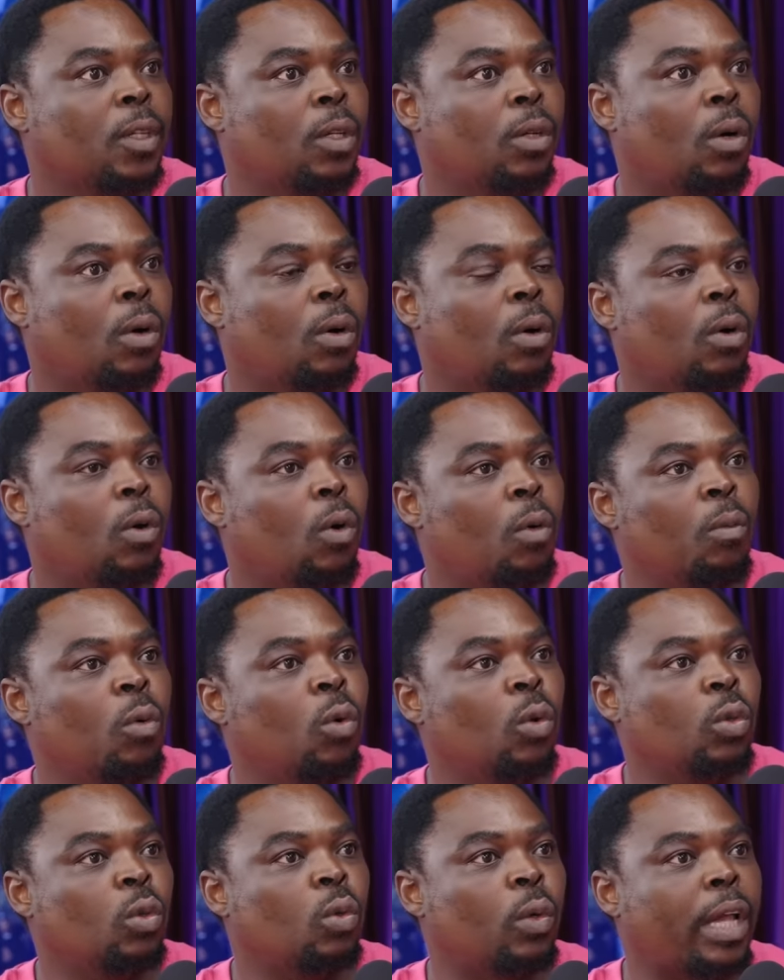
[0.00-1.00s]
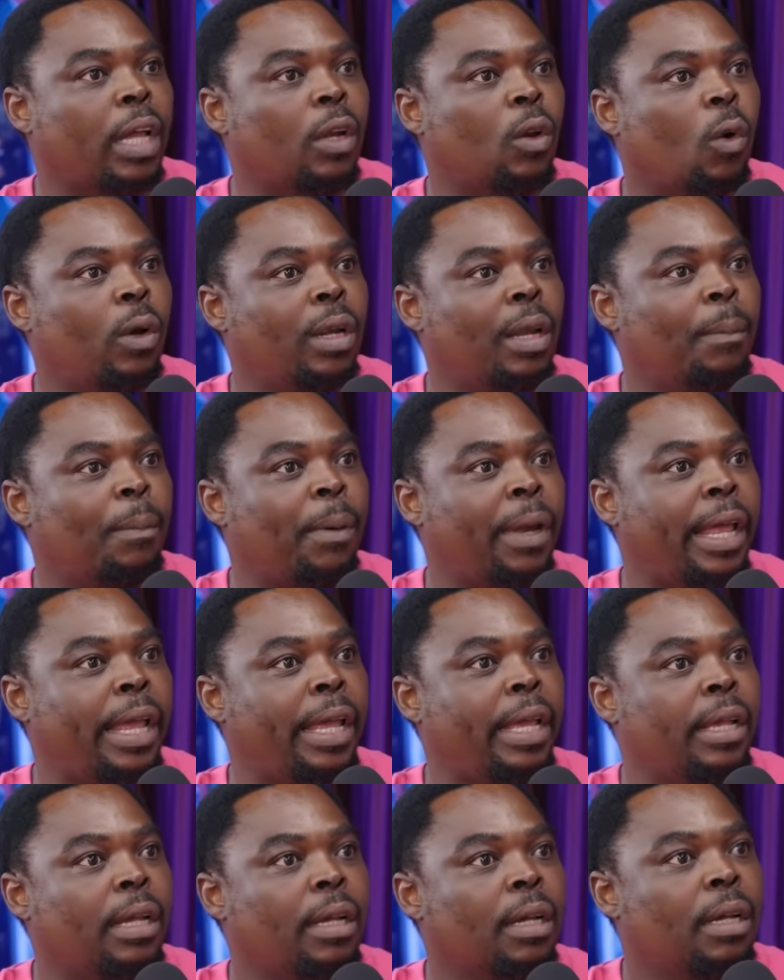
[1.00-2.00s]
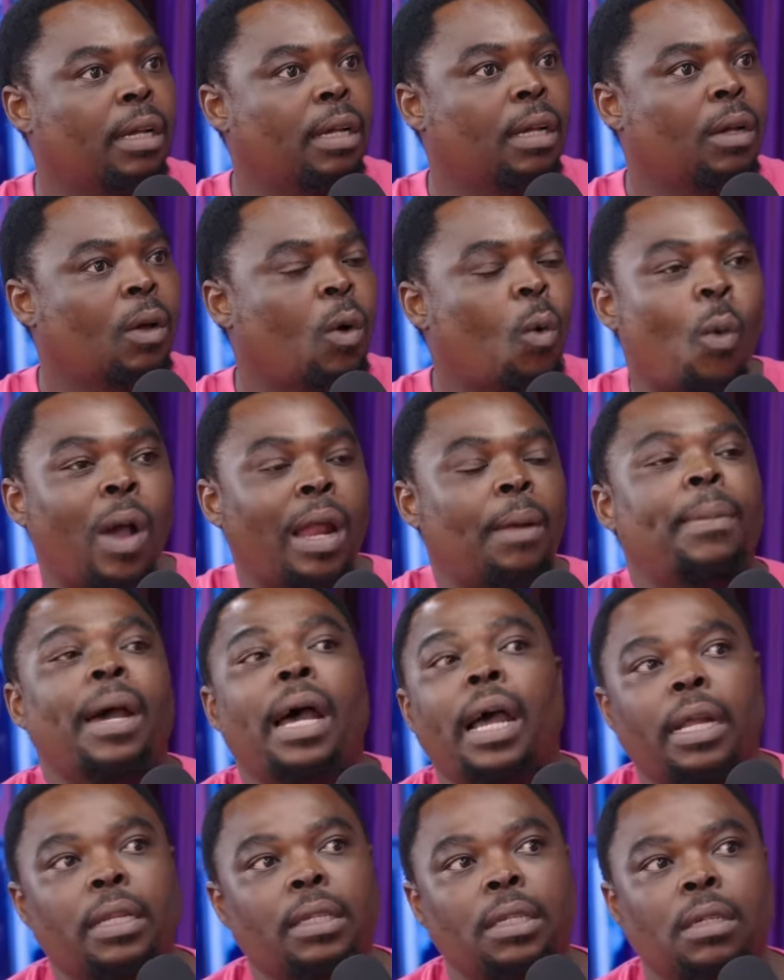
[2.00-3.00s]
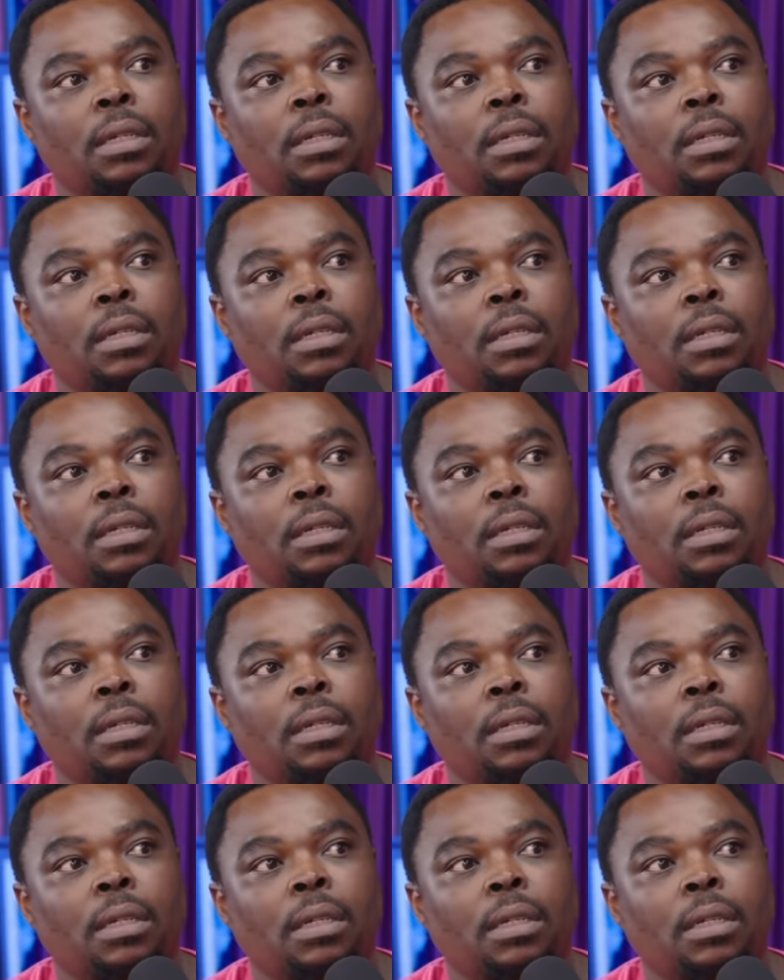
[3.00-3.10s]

You know, umuntu can only play one part.